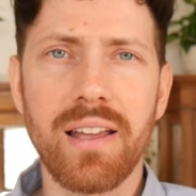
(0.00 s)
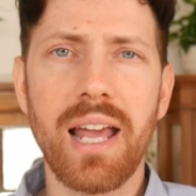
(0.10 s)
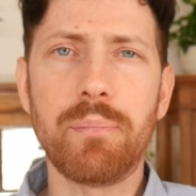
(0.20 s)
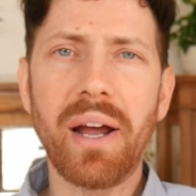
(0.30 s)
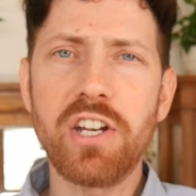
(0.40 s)

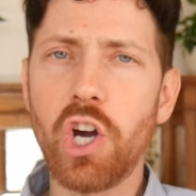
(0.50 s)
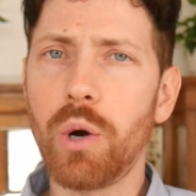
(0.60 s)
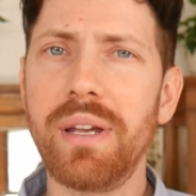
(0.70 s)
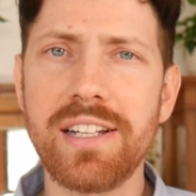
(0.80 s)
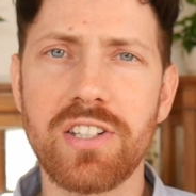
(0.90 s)
and by no
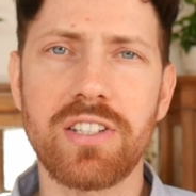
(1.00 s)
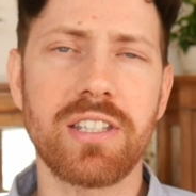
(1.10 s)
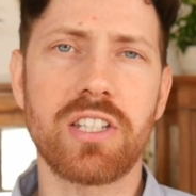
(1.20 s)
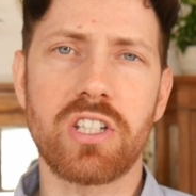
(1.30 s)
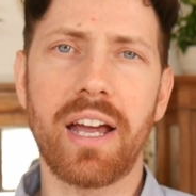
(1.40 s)
means is
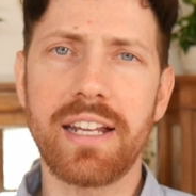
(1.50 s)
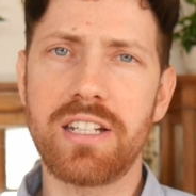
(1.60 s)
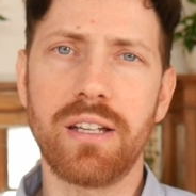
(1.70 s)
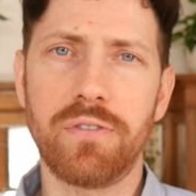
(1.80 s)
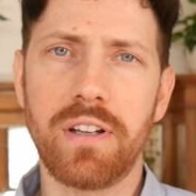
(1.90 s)
this
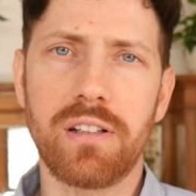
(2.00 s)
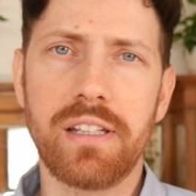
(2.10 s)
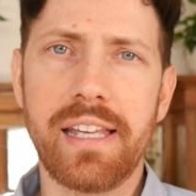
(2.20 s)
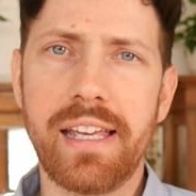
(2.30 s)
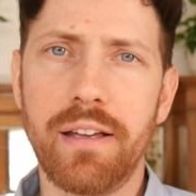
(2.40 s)

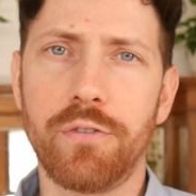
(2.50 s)
scientifically